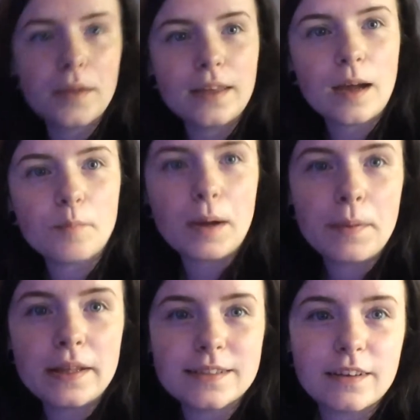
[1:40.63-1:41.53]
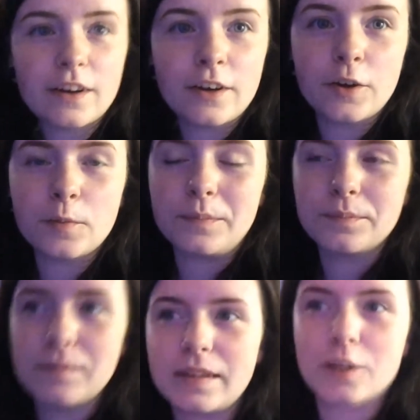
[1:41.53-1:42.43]
But yeah, my pets are at
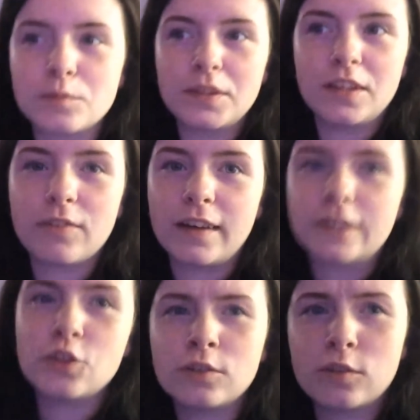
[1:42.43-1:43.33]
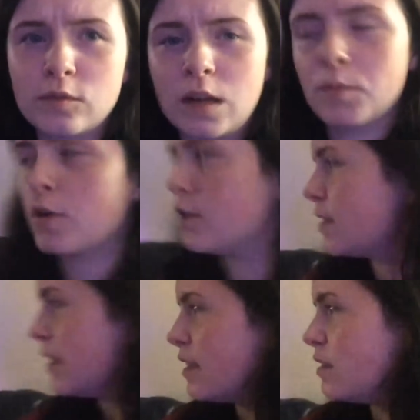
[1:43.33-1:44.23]
home. They're completely fine. They couldn't come around because
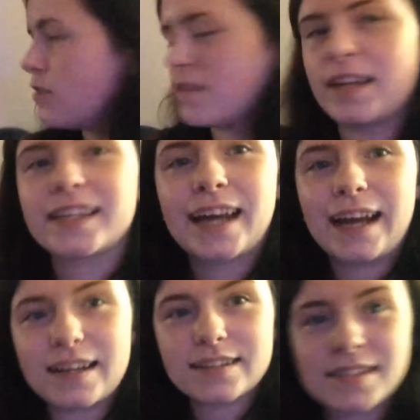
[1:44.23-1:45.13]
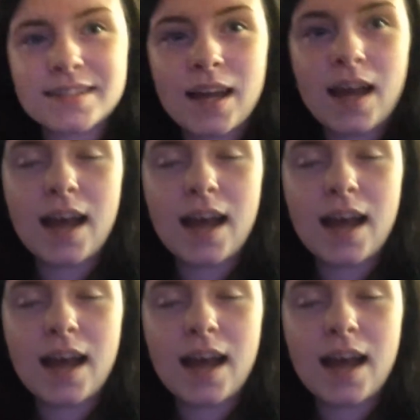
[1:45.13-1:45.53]
he doesn't like cats.